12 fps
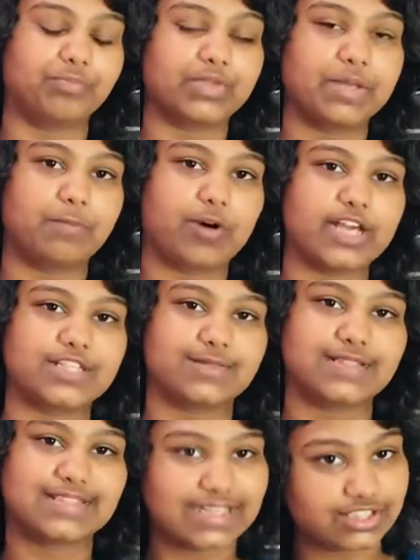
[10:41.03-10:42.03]
boys were
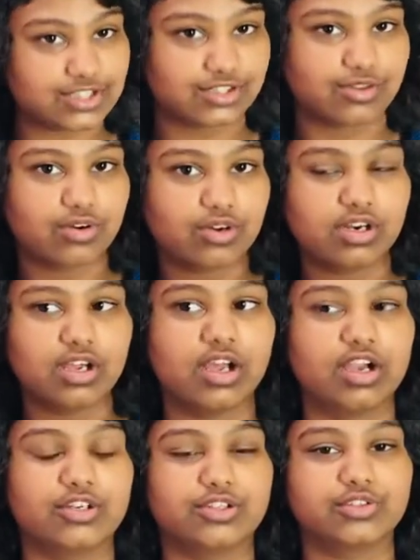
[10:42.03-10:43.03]
sent to school
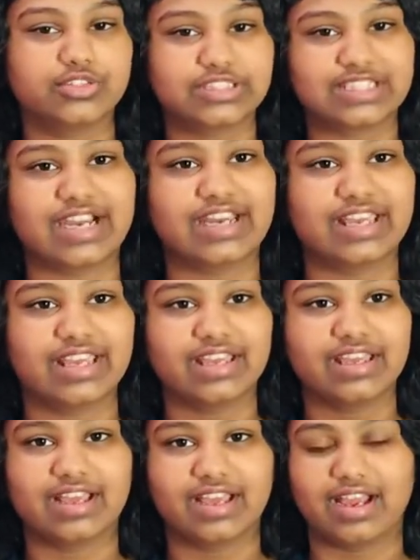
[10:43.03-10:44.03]
to
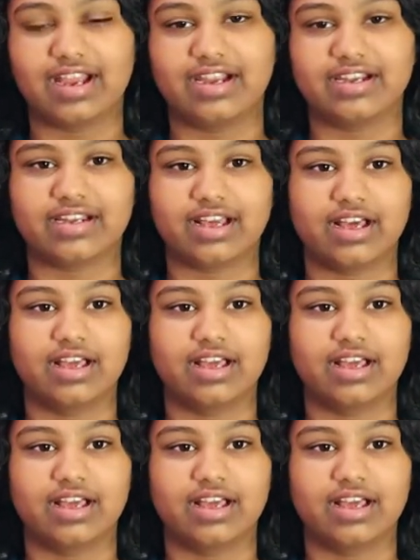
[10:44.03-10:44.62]
study and